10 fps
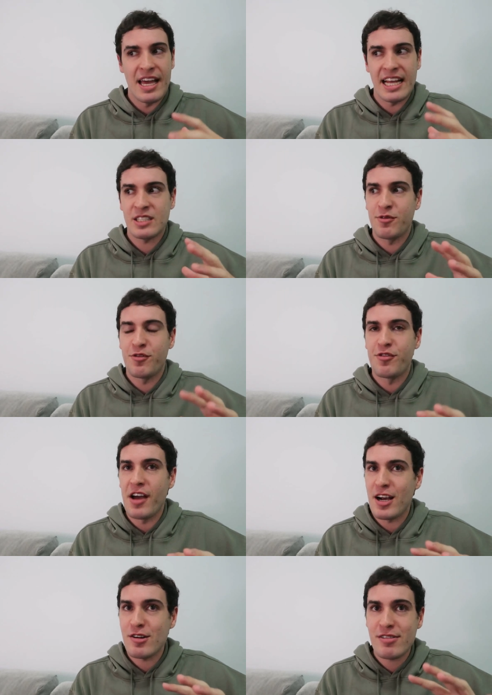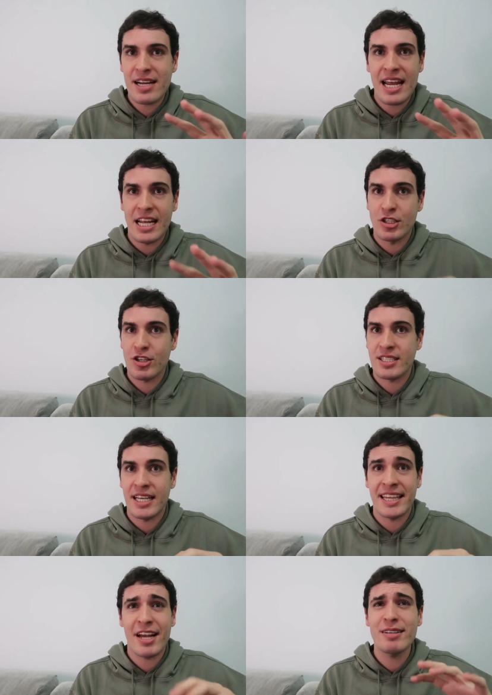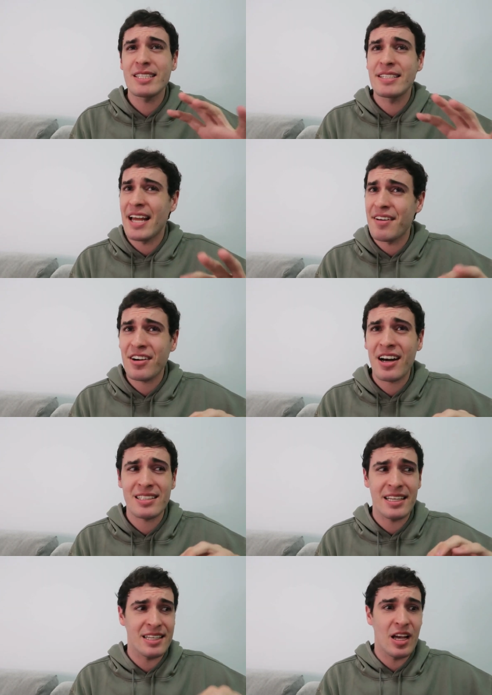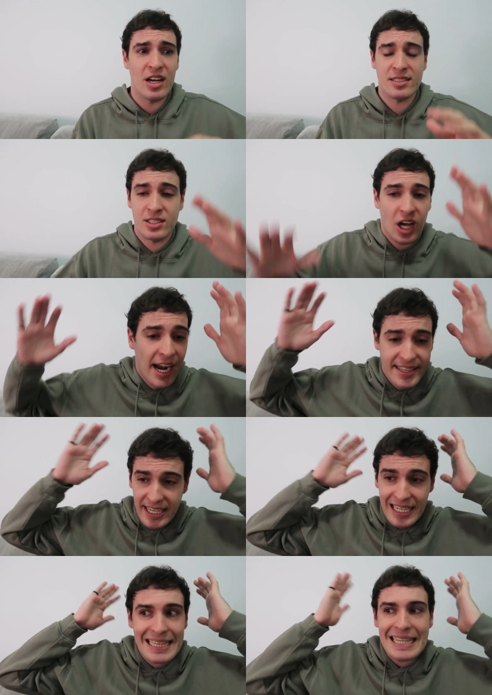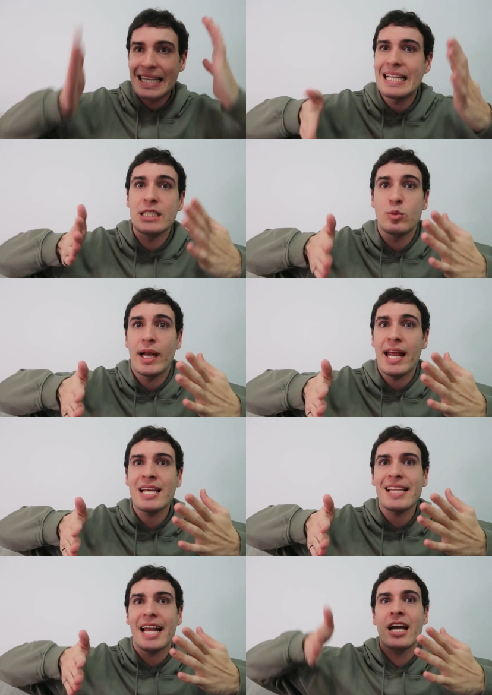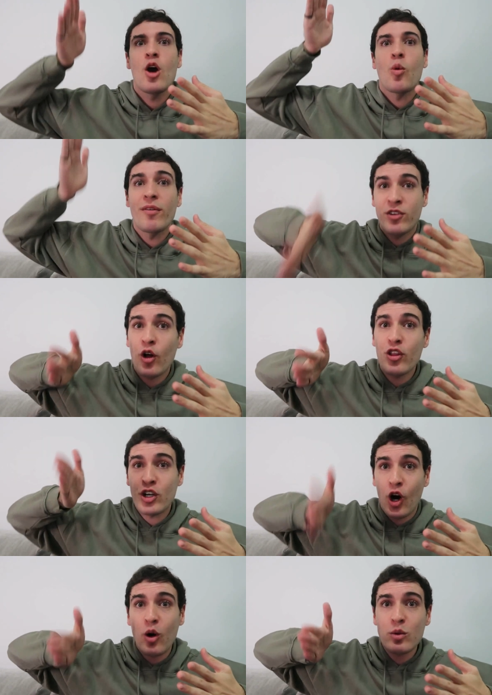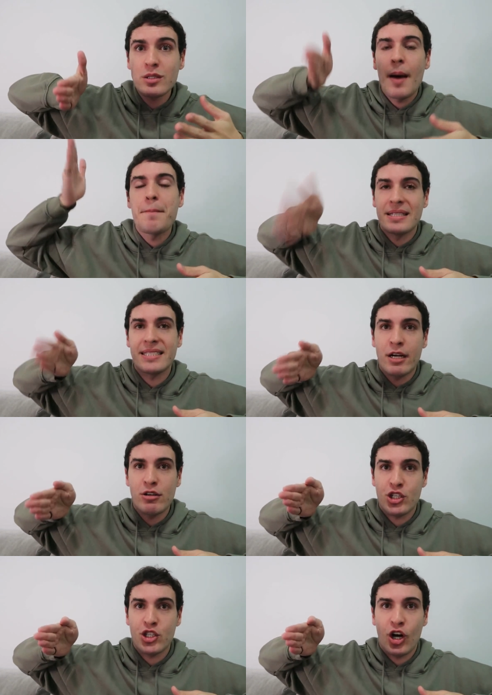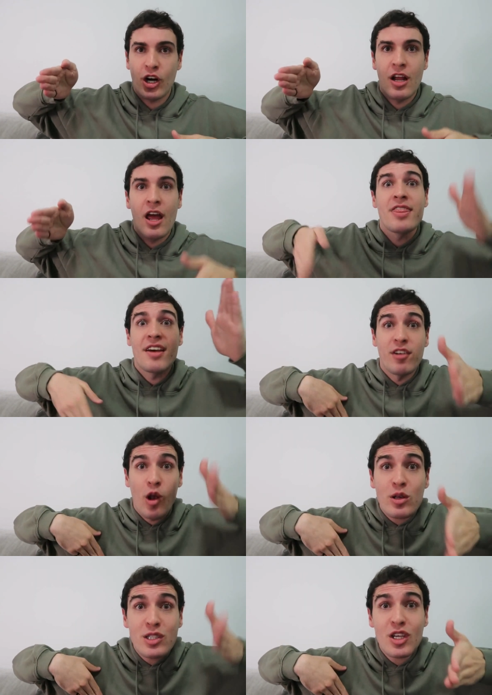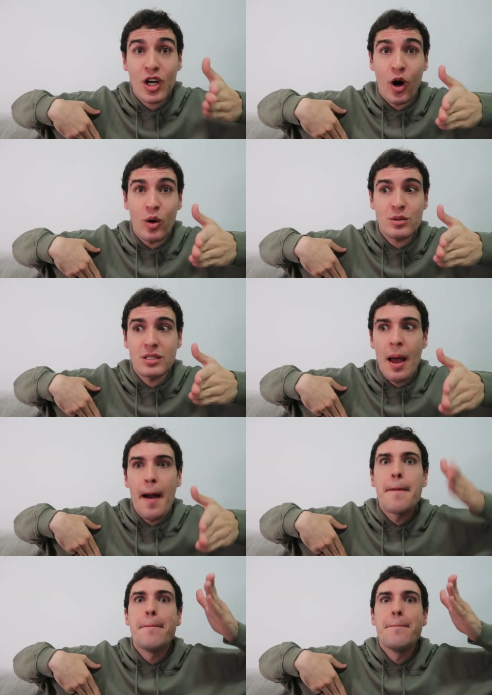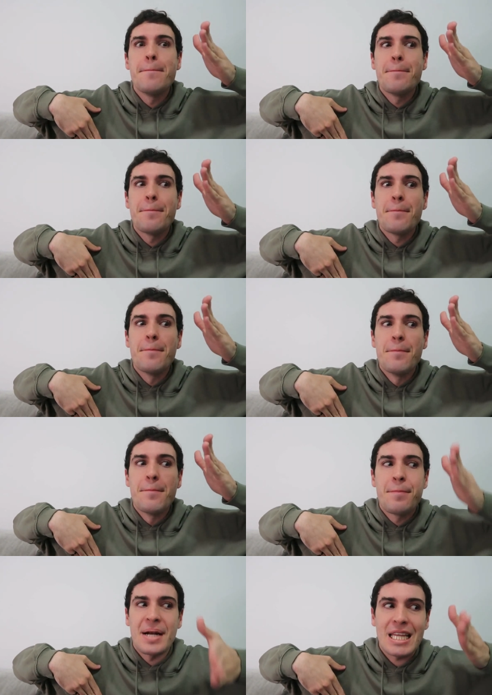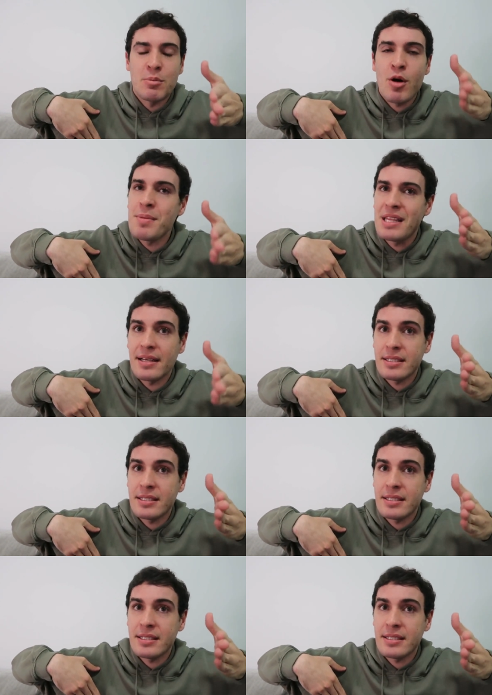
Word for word: it's very interesting. There is never a side that clearly is winning. Like, we've got the gold, but Sarah shot. They've lost the gold, but at the moment they're